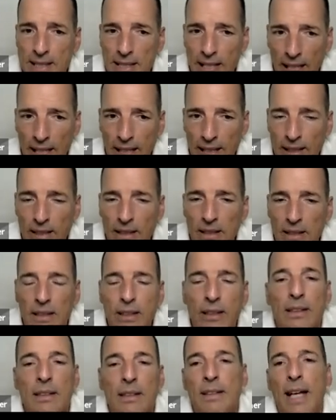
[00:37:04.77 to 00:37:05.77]
saying
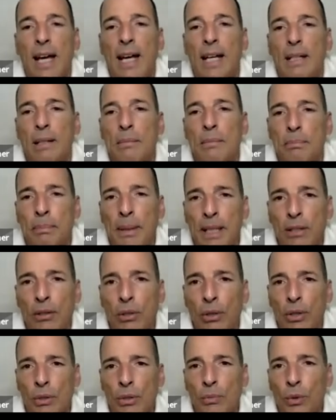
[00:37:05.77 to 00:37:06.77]
that
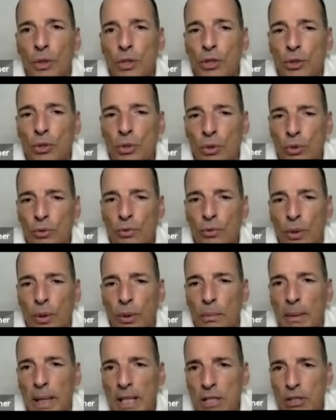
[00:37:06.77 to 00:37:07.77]
Bitcoin was due for
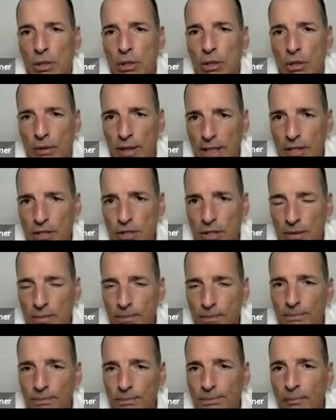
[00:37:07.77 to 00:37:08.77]
a major
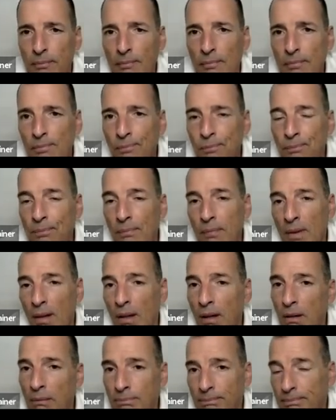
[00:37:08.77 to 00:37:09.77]
correction.
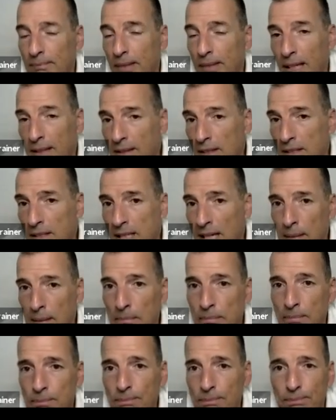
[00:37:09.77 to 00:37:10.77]
At the
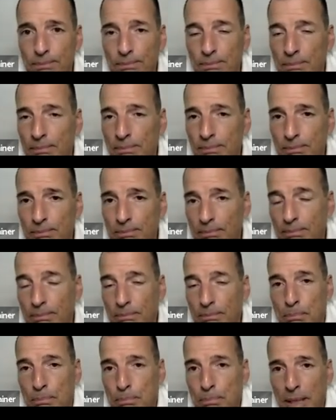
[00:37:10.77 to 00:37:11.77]
time,
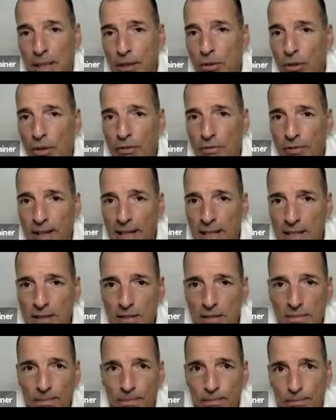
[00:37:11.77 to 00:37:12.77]
Bitcoin
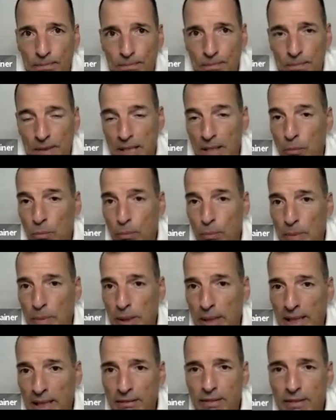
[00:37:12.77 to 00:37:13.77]
fans didn't
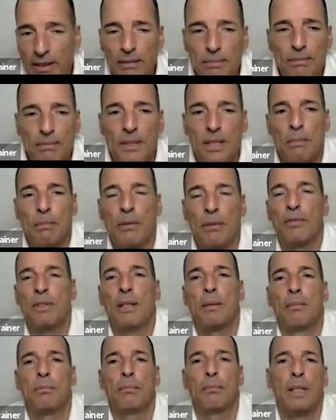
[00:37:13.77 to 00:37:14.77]
believe it. Some of
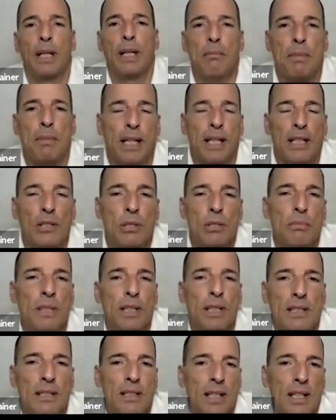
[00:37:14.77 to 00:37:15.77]
them came back to
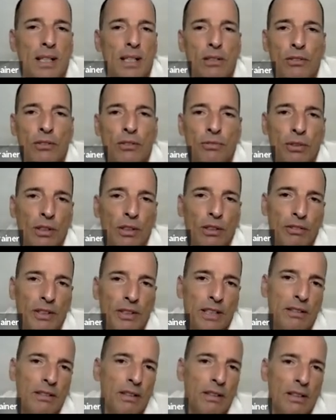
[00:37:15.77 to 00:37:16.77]
me and said, "You're full of
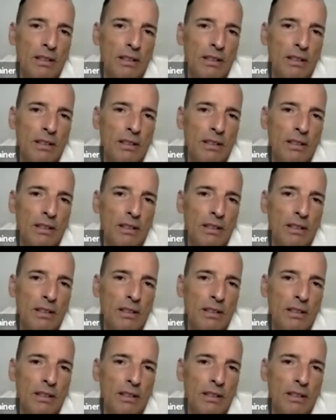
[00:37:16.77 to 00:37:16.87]
it.